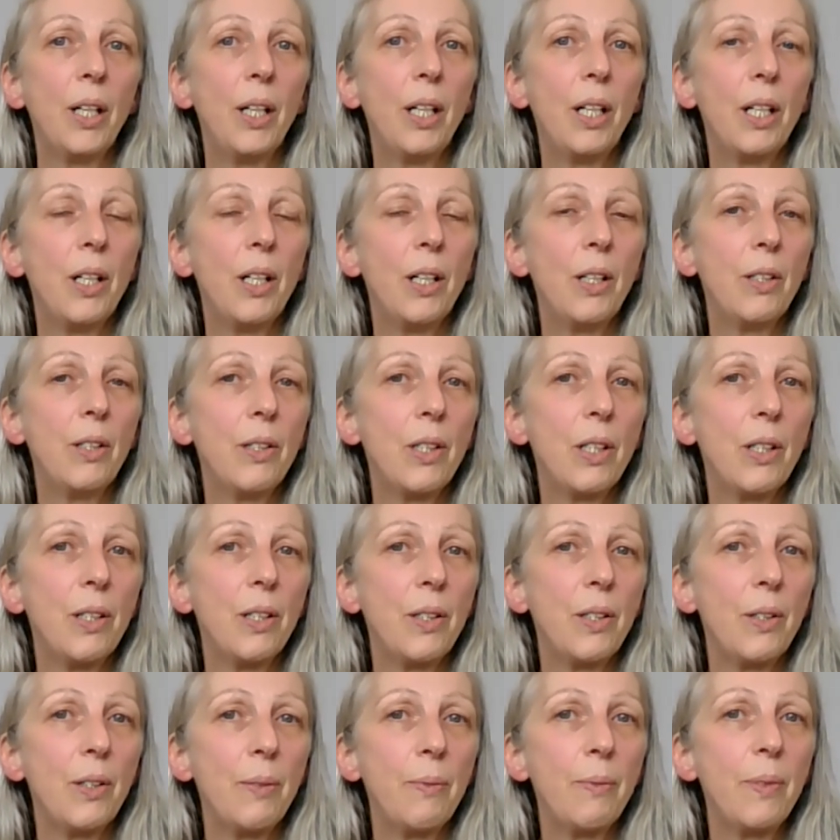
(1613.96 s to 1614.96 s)

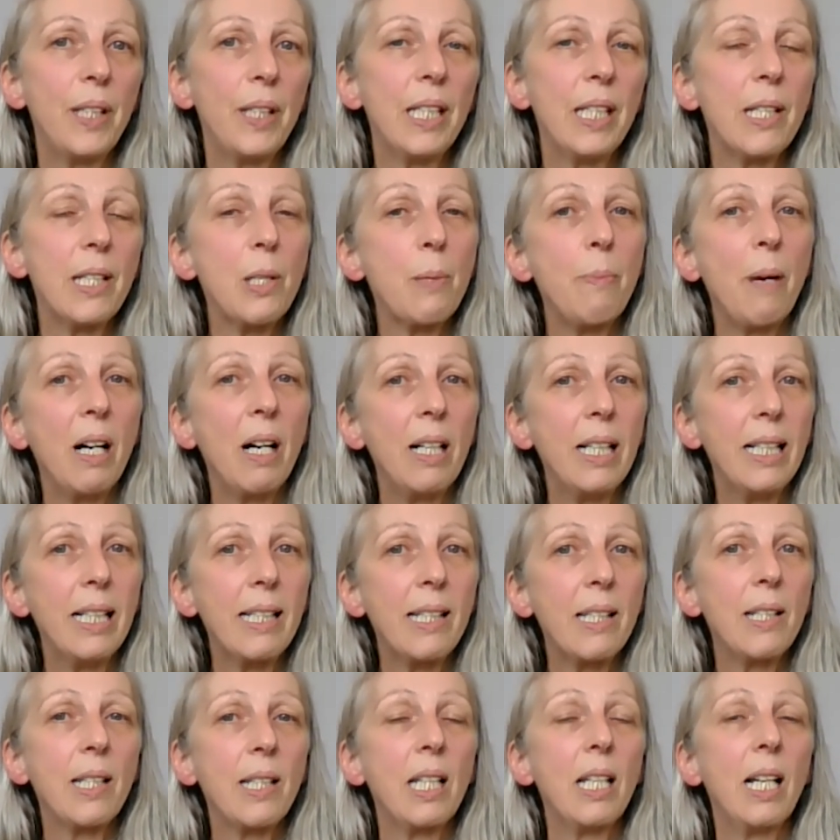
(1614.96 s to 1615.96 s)
the
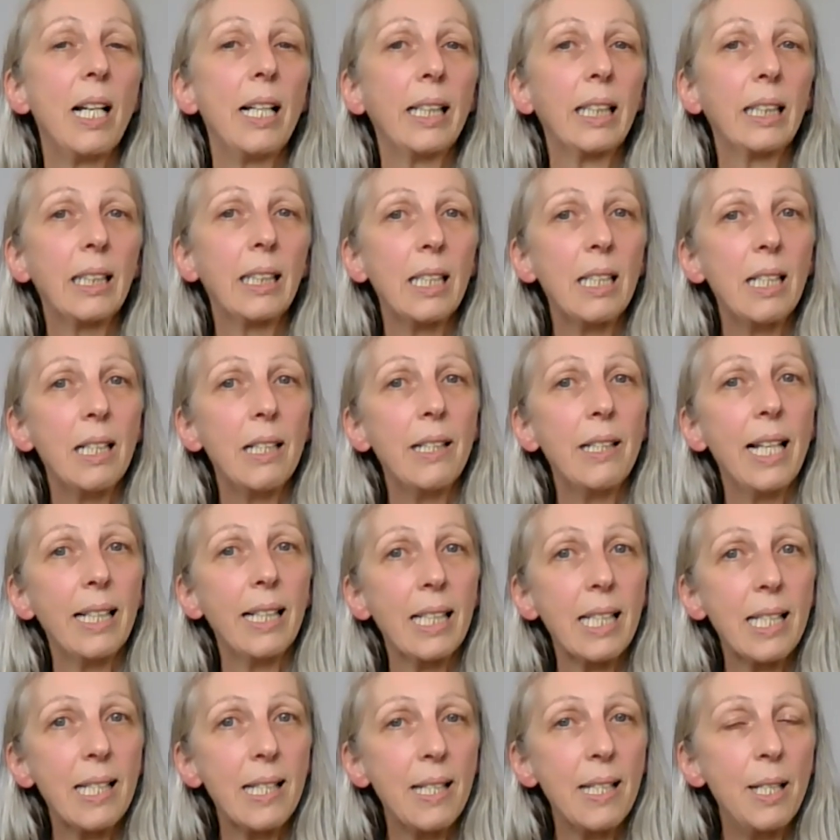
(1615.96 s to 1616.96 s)
spices like
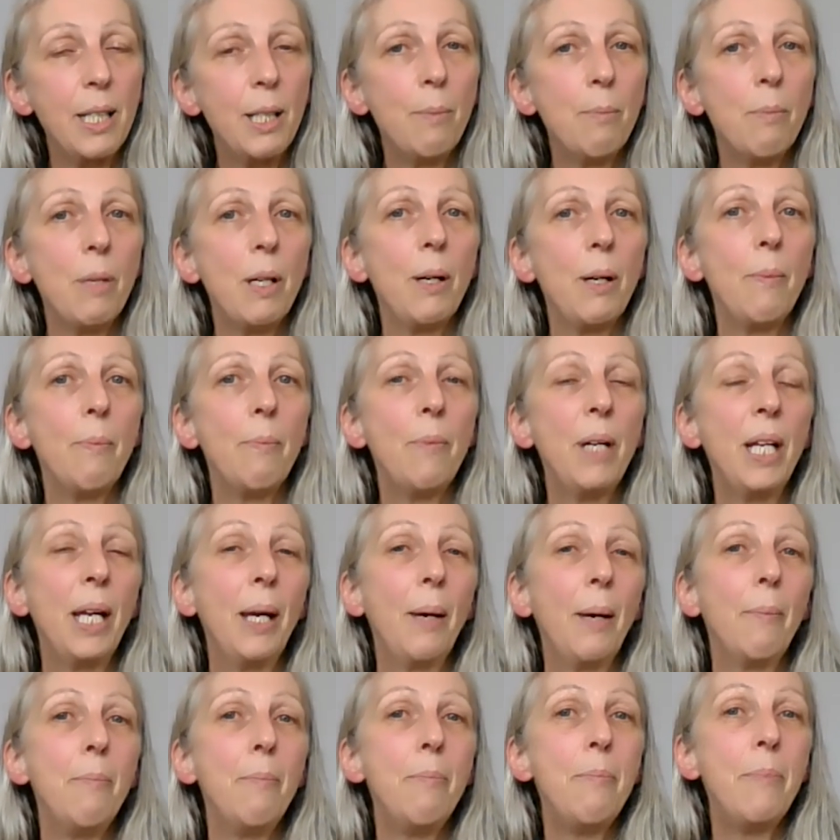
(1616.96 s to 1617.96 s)
cinnamon.
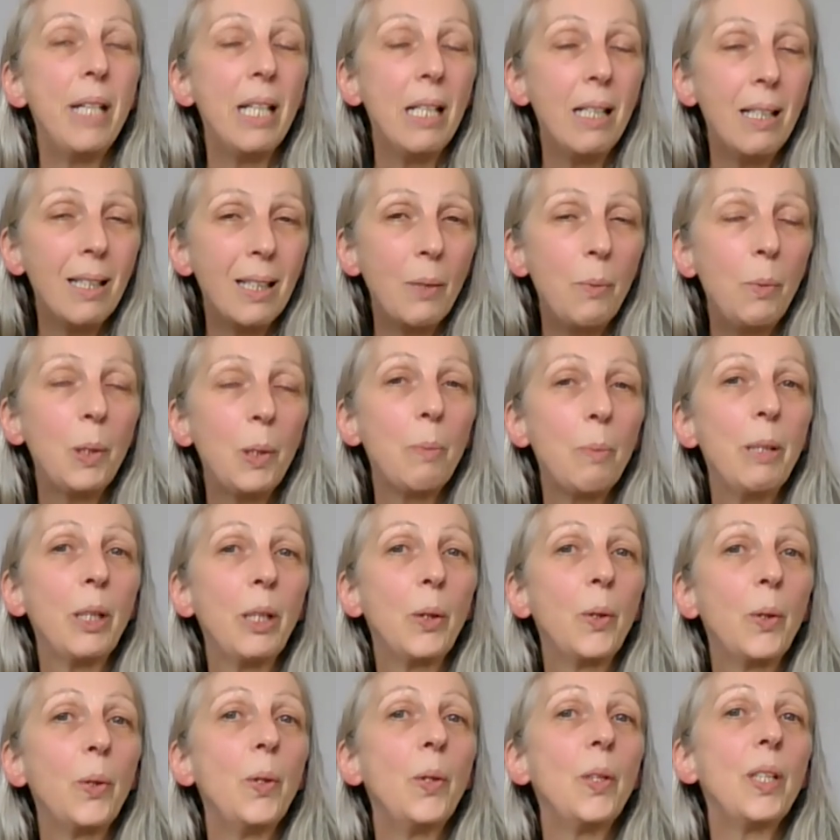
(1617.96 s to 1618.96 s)
Milk would
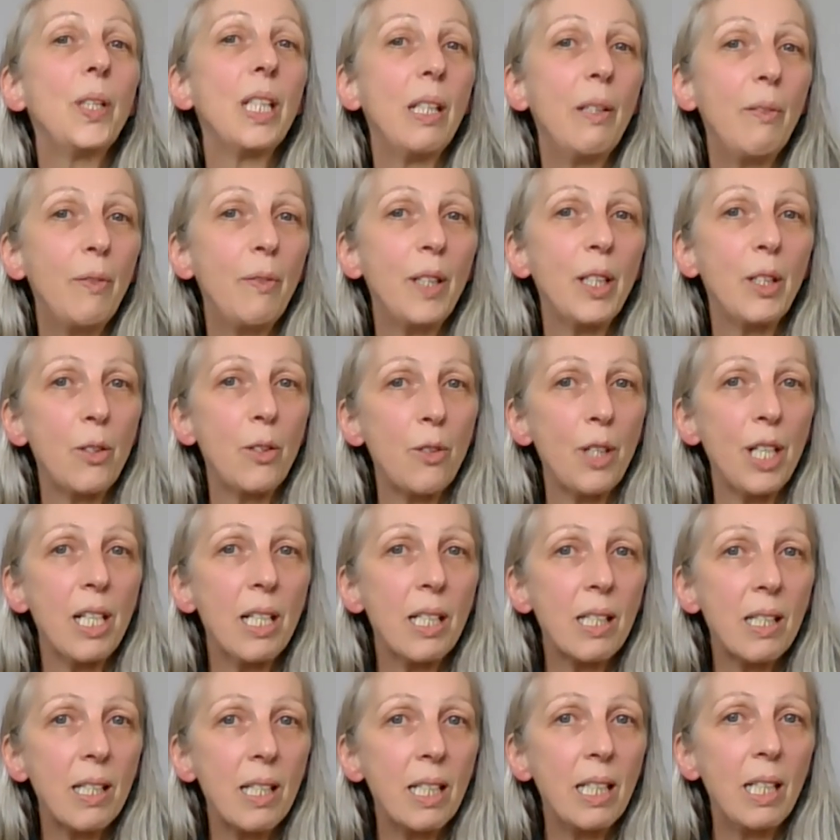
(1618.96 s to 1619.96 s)
be good if he
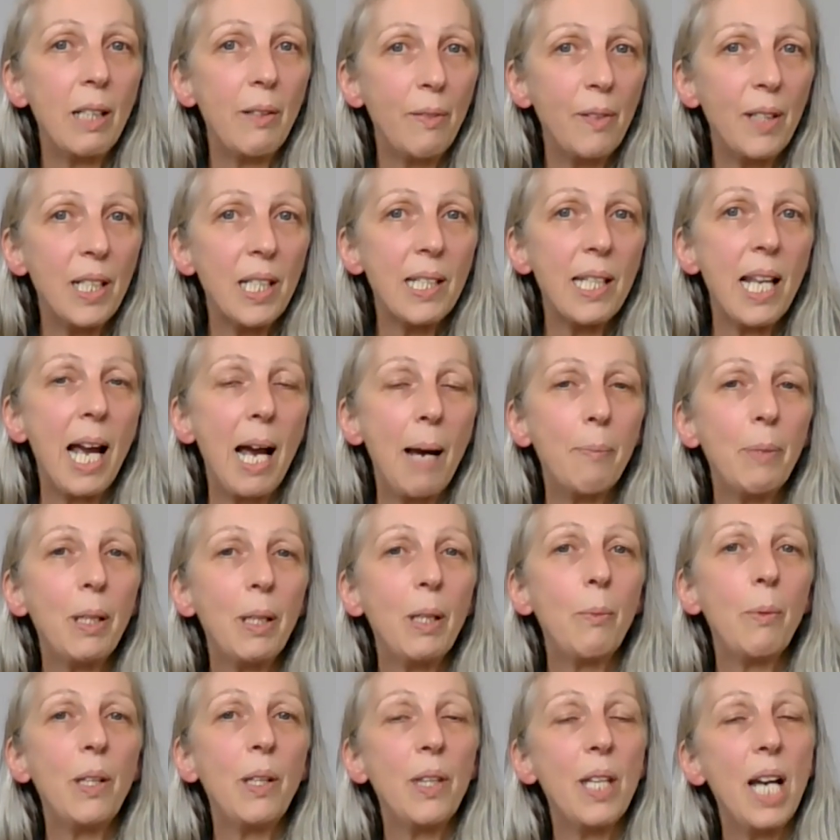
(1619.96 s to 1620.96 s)
drinks it, if he's
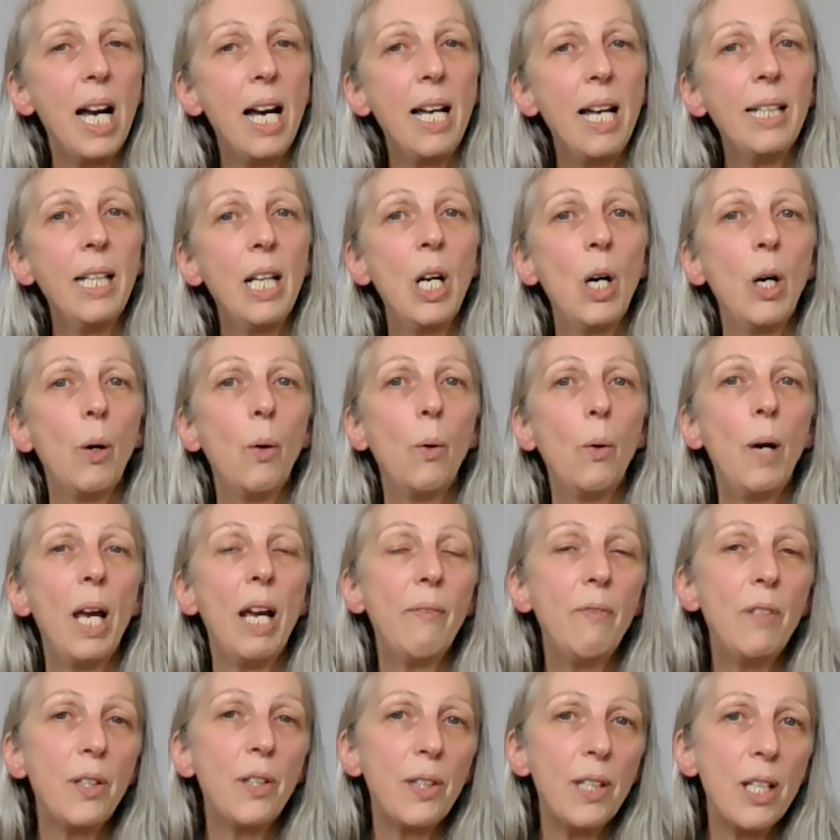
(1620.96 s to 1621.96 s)
happy with that.
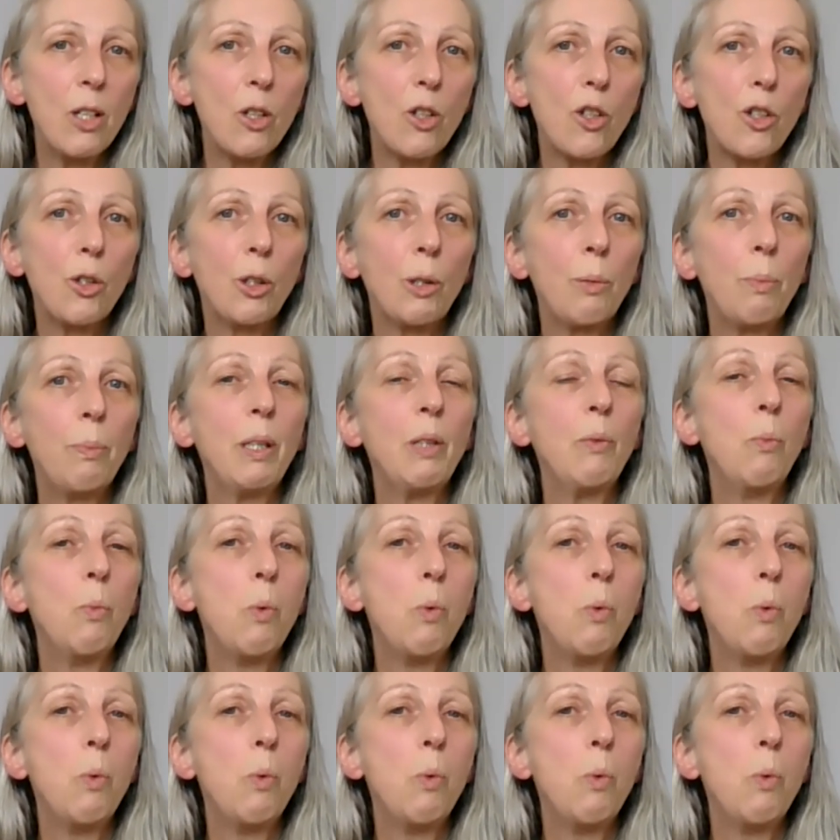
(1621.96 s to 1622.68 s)
Everything should be